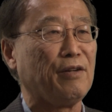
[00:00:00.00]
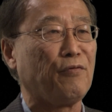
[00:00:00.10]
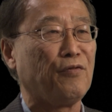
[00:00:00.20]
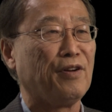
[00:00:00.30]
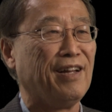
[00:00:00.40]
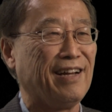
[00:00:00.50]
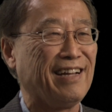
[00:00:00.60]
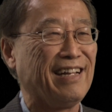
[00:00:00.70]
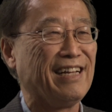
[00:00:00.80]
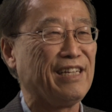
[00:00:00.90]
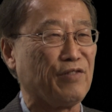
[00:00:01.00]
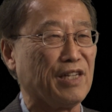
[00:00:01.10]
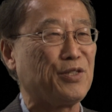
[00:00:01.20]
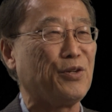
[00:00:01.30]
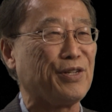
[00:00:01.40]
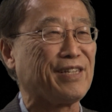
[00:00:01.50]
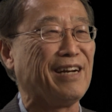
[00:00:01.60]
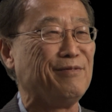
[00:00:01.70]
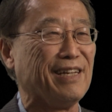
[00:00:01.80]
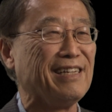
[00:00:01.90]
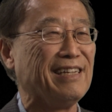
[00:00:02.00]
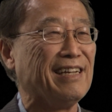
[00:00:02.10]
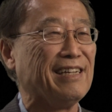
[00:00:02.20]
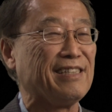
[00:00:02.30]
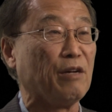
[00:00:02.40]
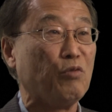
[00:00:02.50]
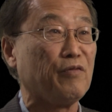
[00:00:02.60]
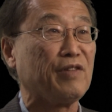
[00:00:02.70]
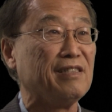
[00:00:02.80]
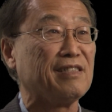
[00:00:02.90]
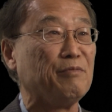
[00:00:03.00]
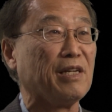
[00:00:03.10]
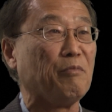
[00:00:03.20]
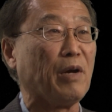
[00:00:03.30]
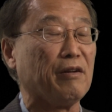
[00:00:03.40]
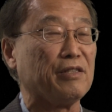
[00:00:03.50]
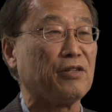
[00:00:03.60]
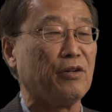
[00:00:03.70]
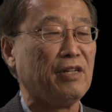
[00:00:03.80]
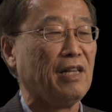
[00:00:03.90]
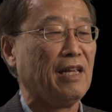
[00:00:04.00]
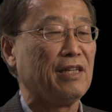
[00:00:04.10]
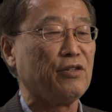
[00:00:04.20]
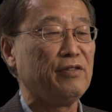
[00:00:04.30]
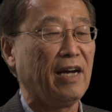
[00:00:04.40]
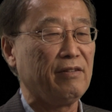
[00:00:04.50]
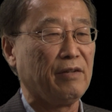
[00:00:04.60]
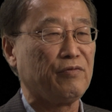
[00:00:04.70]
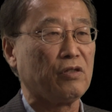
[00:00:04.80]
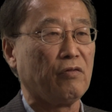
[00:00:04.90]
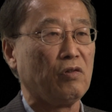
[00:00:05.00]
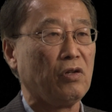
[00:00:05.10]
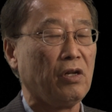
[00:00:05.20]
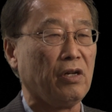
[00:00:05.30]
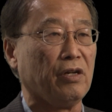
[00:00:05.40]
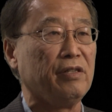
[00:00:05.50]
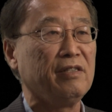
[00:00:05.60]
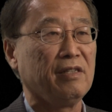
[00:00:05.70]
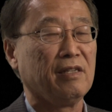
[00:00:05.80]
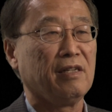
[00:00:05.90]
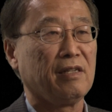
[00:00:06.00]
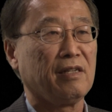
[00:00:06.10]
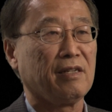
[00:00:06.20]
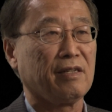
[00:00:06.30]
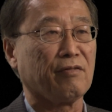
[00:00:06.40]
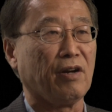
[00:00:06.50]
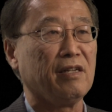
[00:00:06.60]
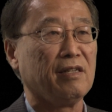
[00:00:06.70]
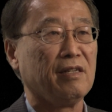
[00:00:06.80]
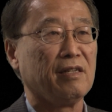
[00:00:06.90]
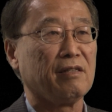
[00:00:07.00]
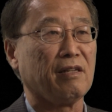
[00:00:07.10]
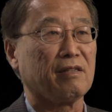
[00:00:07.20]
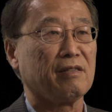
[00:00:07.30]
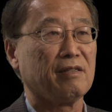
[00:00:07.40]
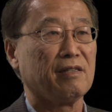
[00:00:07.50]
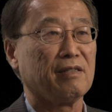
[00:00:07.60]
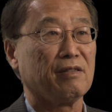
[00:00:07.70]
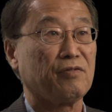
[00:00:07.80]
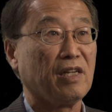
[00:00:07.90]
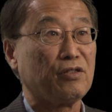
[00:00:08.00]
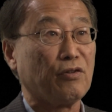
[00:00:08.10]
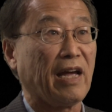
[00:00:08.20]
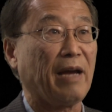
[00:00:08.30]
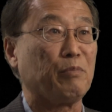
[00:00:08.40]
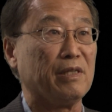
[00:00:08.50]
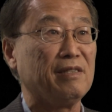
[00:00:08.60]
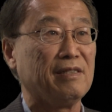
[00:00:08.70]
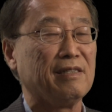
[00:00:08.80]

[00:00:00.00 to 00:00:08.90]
If they saw it coming, they would have done something about it. So now they've sort of learned, right, that things could happen.